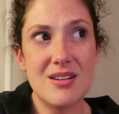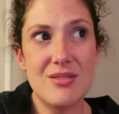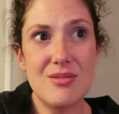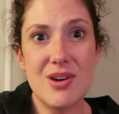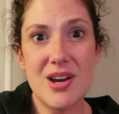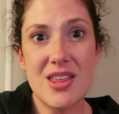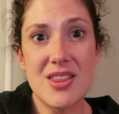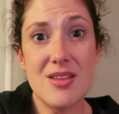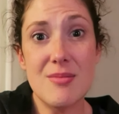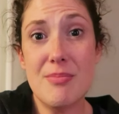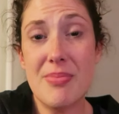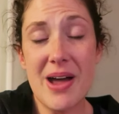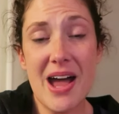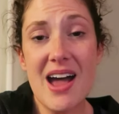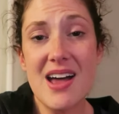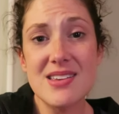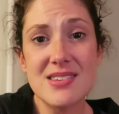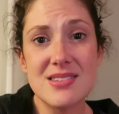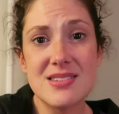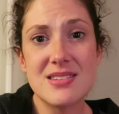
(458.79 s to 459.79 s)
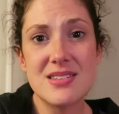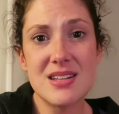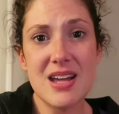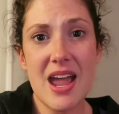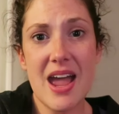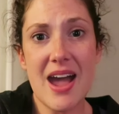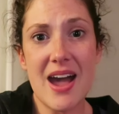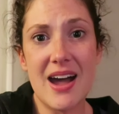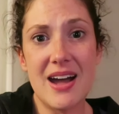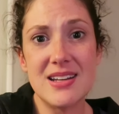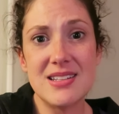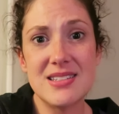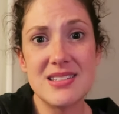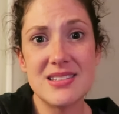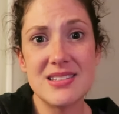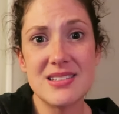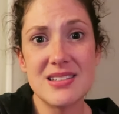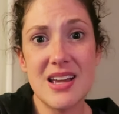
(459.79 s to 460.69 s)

one of the best at